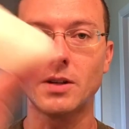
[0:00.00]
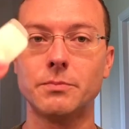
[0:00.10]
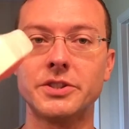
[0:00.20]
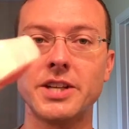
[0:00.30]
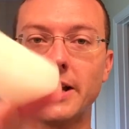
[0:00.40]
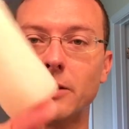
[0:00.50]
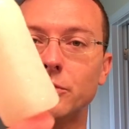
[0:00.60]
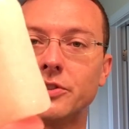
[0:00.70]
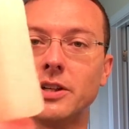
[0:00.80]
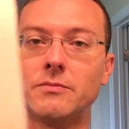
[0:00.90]
But yeah, that
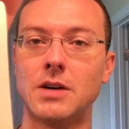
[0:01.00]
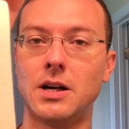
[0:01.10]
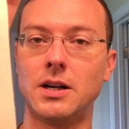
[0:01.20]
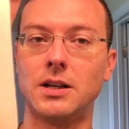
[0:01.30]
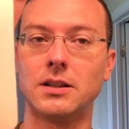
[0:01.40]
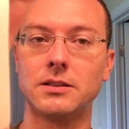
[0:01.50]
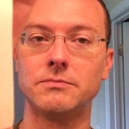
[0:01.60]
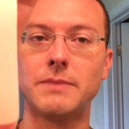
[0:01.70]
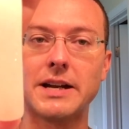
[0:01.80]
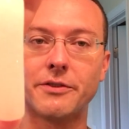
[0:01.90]
was
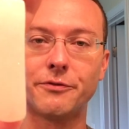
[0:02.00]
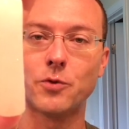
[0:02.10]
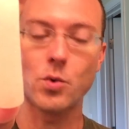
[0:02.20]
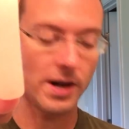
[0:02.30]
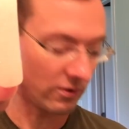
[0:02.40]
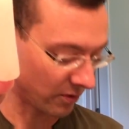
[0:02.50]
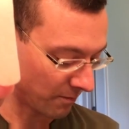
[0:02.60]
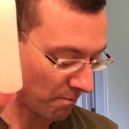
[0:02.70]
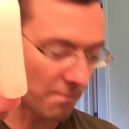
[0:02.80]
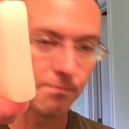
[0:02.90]
about a 4-ounce
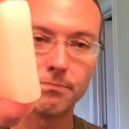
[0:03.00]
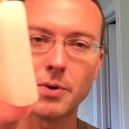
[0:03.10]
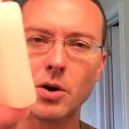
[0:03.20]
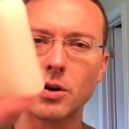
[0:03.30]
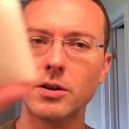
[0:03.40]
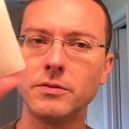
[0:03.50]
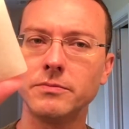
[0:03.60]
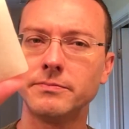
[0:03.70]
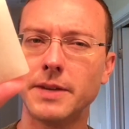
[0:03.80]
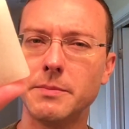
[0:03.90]
bar,
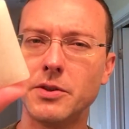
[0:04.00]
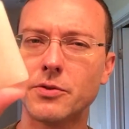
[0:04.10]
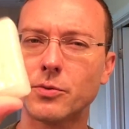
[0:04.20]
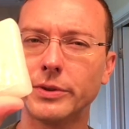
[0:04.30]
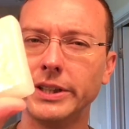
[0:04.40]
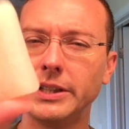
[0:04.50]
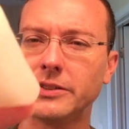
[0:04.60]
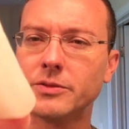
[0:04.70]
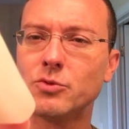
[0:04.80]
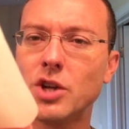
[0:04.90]
maybe 3
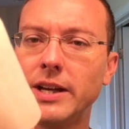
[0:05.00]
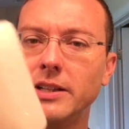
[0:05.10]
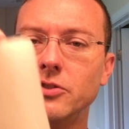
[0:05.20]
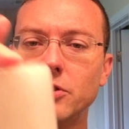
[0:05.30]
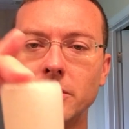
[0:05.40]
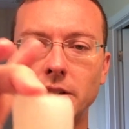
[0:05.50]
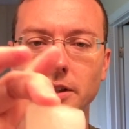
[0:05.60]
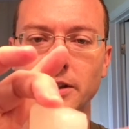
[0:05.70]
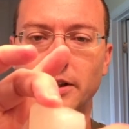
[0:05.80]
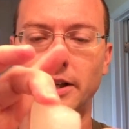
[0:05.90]
and some change.
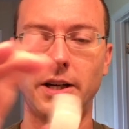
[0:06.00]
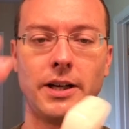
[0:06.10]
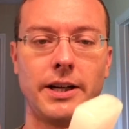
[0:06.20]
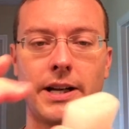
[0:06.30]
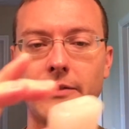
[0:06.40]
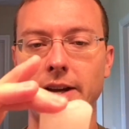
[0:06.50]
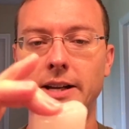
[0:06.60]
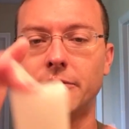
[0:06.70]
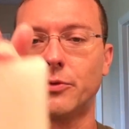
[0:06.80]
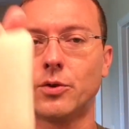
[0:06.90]
And I've had
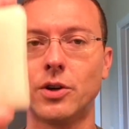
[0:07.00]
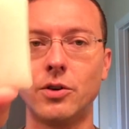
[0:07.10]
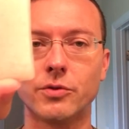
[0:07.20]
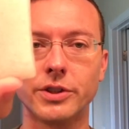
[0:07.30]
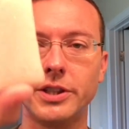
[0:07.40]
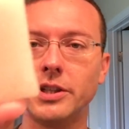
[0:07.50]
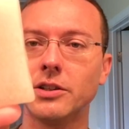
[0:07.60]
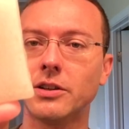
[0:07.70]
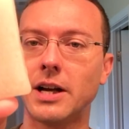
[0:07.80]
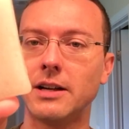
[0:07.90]
it for over a
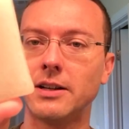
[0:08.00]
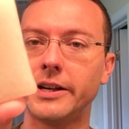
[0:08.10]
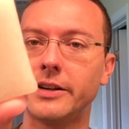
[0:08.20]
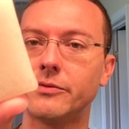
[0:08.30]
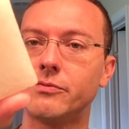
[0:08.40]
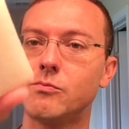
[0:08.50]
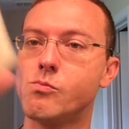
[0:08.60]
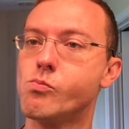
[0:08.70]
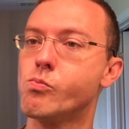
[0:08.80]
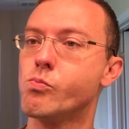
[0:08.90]
year. I have
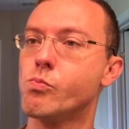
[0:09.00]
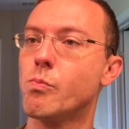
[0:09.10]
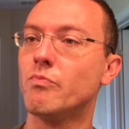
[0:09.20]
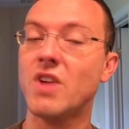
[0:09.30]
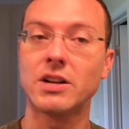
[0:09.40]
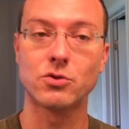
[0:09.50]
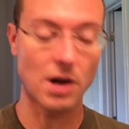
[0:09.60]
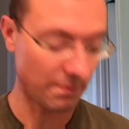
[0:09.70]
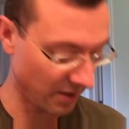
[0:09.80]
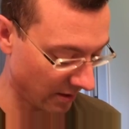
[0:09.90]
not
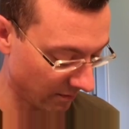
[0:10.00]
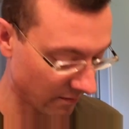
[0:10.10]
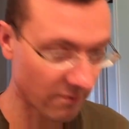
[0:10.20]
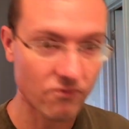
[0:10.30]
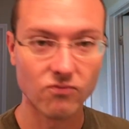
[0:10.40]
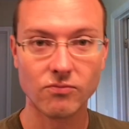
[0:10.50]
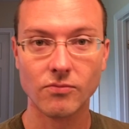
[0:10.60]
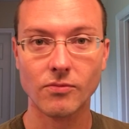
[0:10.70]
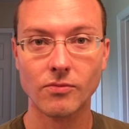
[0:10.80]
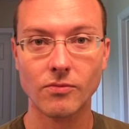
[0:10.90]
dropped it
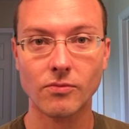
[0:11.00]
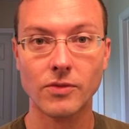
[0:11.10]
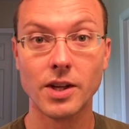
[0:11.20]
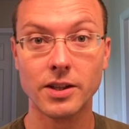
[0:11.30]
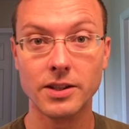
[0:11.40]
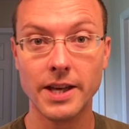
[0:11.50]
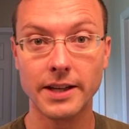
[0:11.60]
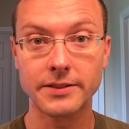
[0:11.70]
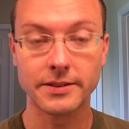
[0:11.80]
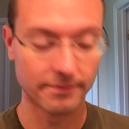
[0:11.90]

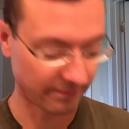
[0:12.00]
yet.